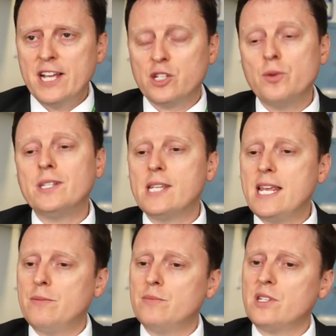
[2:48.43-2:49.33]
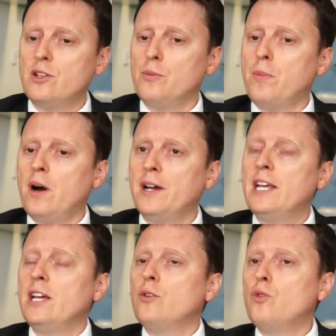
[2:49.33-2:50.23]
So it seems that by
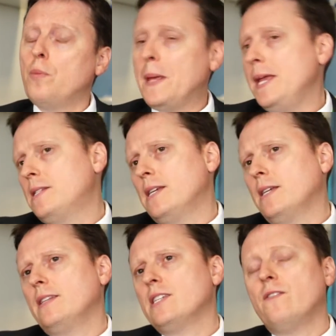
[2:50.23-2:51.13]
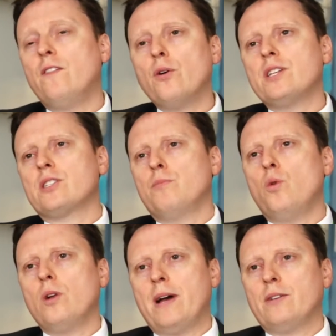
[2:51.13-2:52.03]
repeating this very
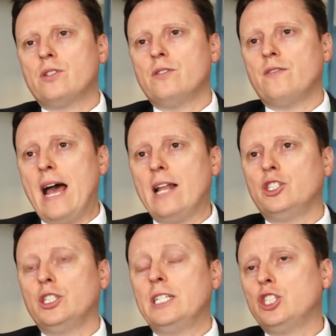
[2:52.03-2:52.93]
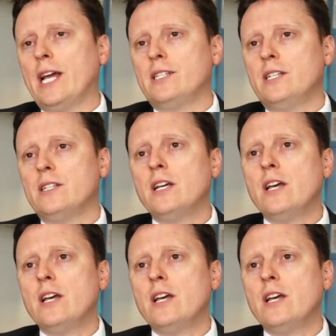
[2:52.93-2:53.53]
small amount of allergen injected